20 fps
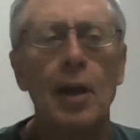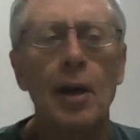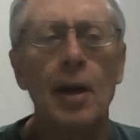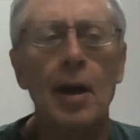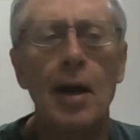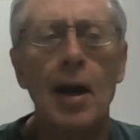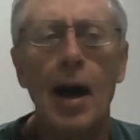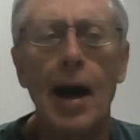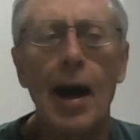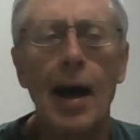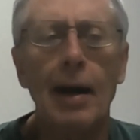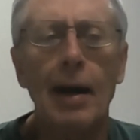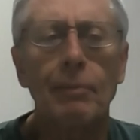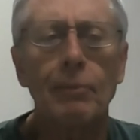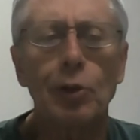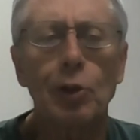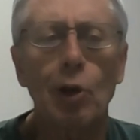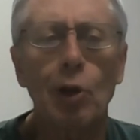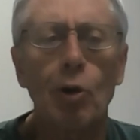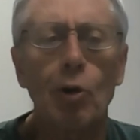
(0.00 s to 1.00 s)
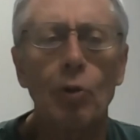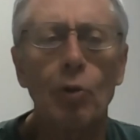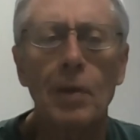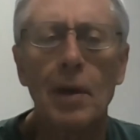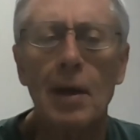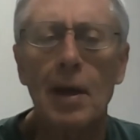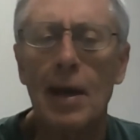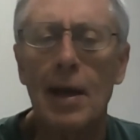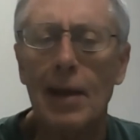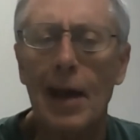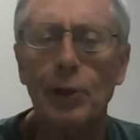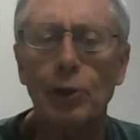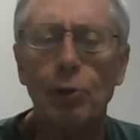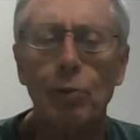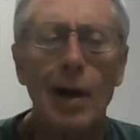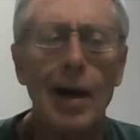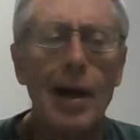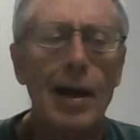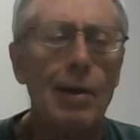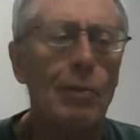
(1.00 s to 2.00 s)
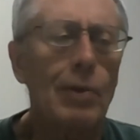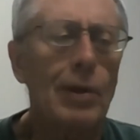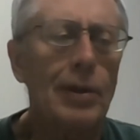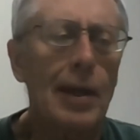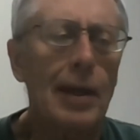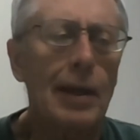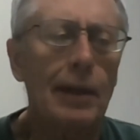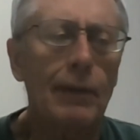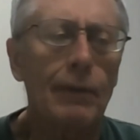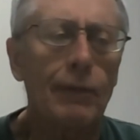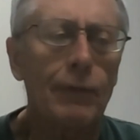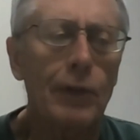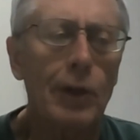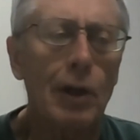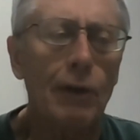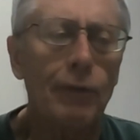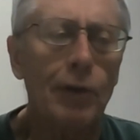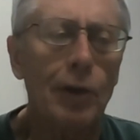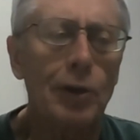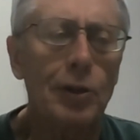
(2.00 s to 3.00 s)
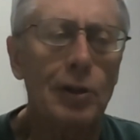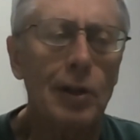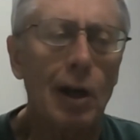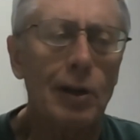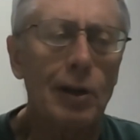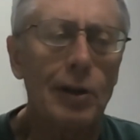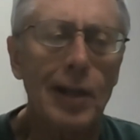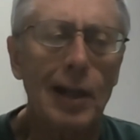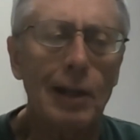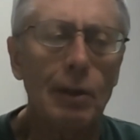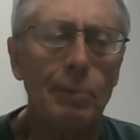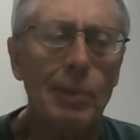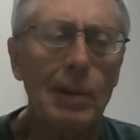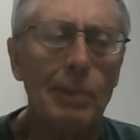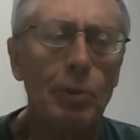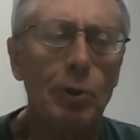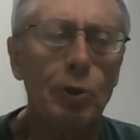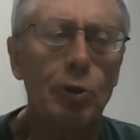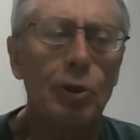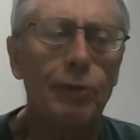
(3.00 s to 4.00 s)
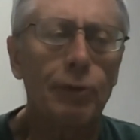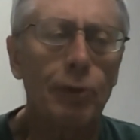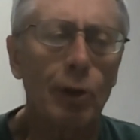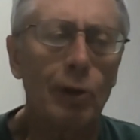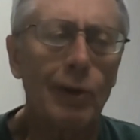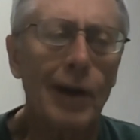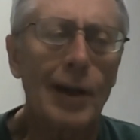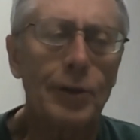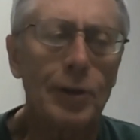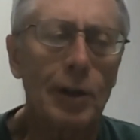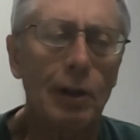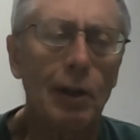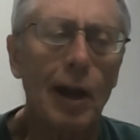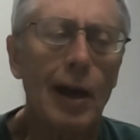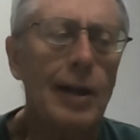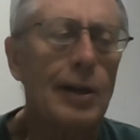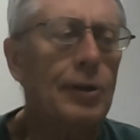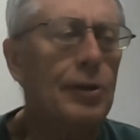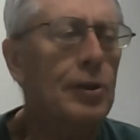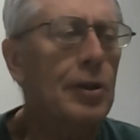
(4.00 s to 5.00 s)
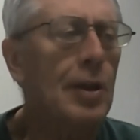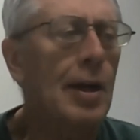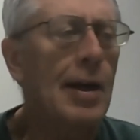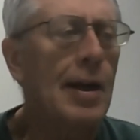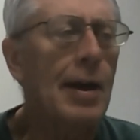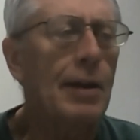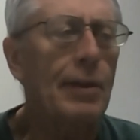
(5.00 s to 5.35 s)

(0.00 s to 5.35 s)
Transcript: Um, so that's why when they you know first started telling people use fluorescent lights,